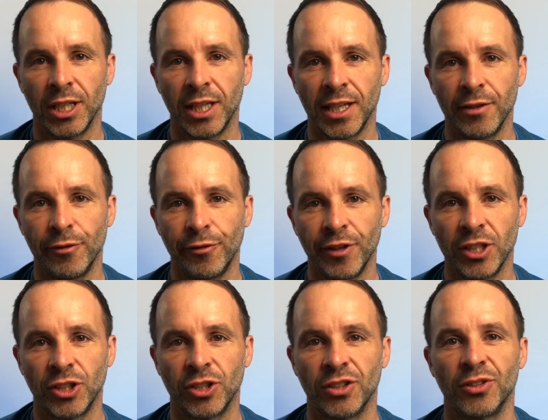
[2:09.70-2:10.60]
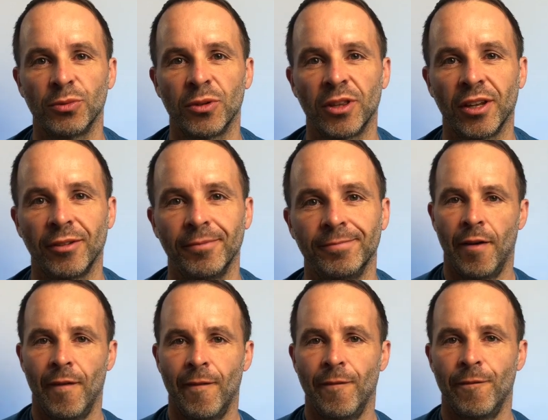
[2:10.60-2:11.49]
neat features with you.
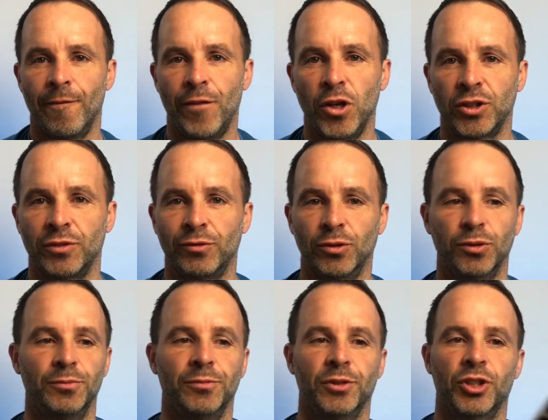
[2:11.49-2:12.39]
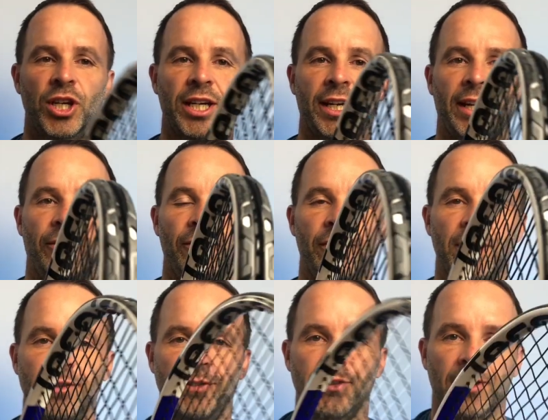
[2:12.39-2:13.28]
First of all, check out
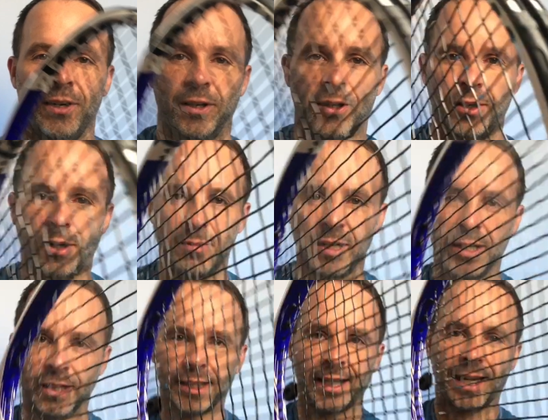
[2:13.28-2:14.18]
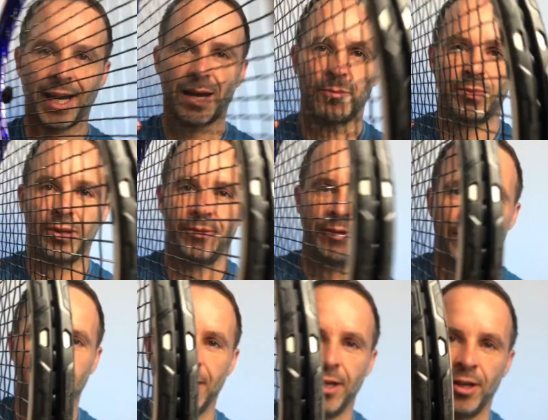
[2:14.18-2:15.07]
this armour cap.
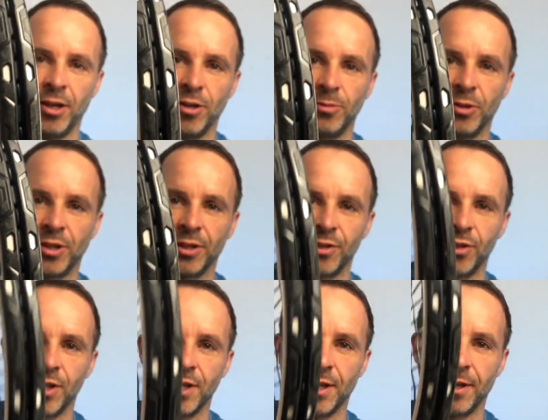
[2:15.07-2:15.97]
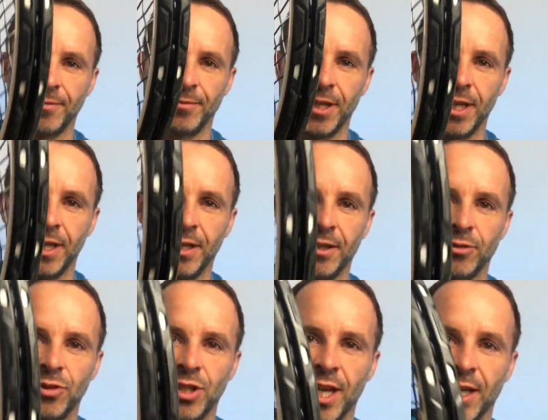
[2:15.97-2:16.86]
Hope you can see that. Now
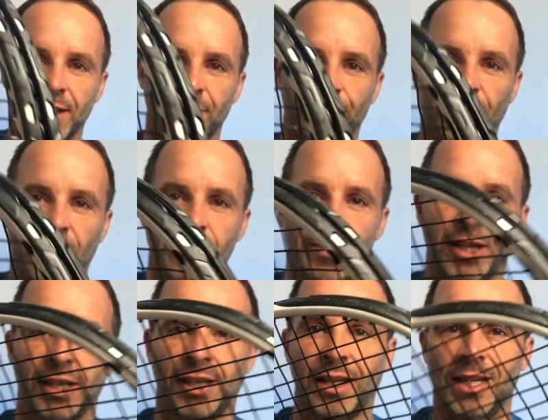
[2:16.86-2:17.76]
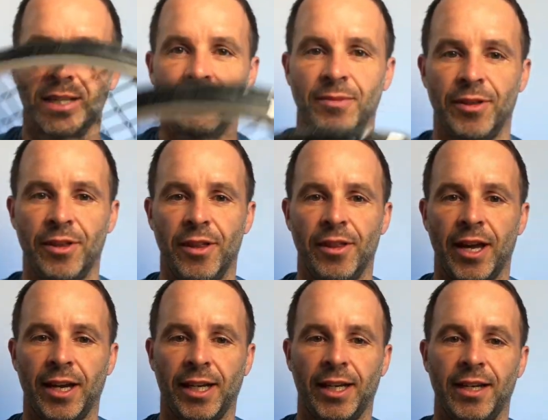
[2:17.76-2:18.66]
Tecnifibre claim that
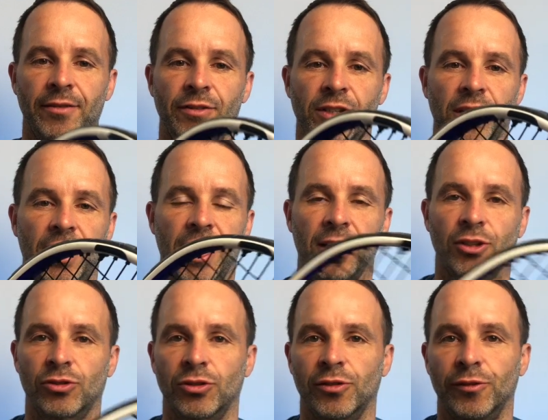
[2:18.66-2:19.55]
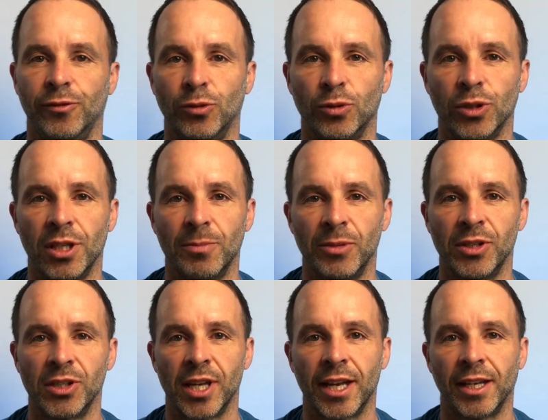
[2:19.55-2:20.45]
that gives an extra
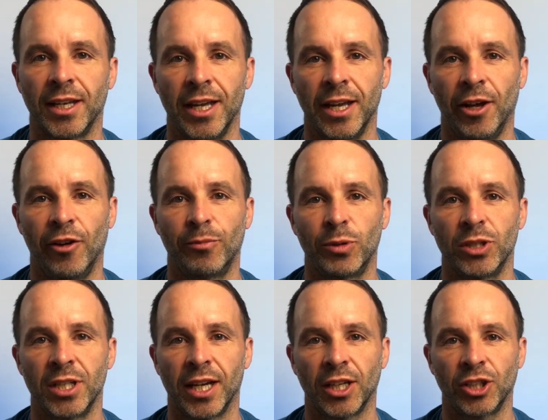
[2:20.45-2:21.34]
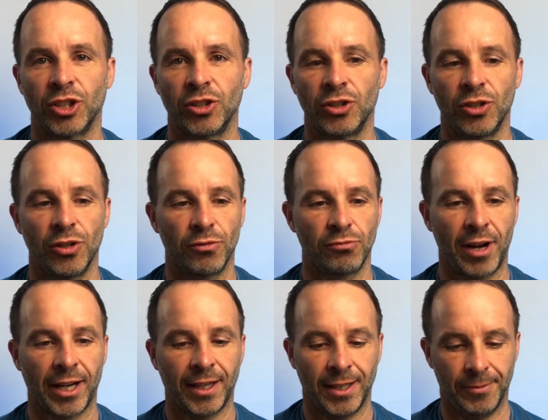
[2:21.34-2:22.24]
40% of protection to the
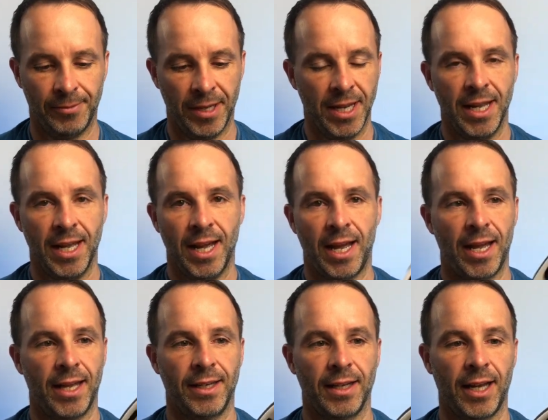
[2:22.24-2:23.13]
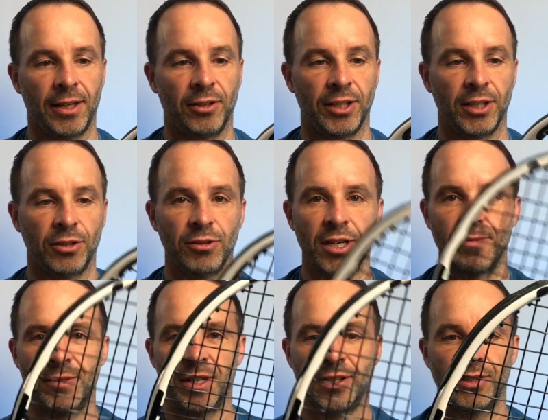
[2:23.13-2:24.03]
racket and, and I'd agree,
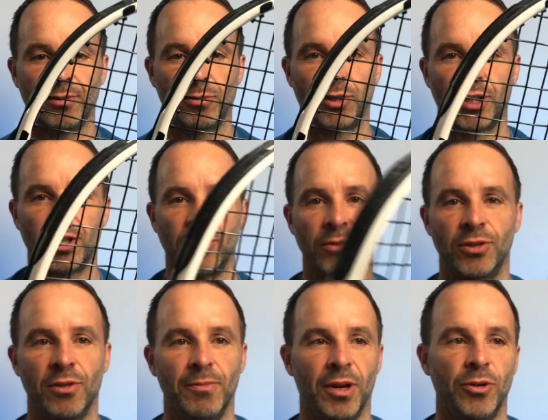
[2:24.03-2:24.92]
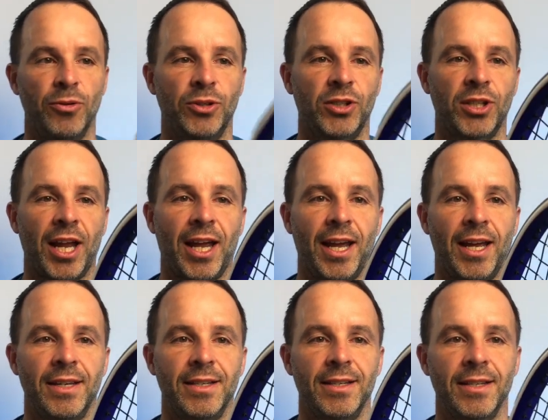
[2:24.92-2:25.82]
this is the one I use the most
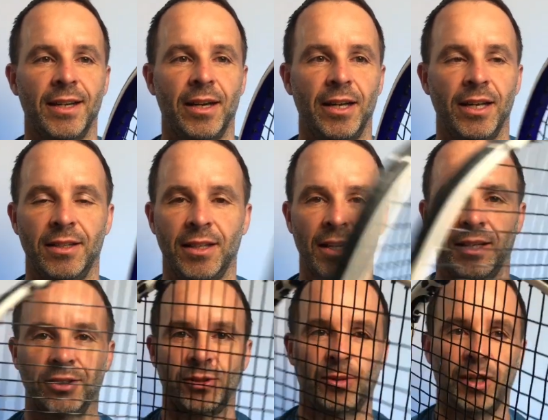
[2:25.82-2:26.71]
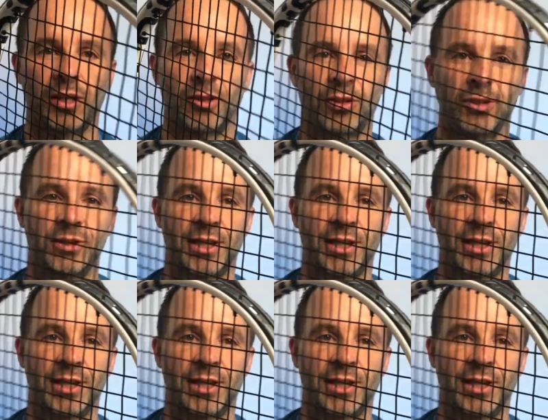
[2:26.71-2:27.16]
and uh, it takes quite a lot of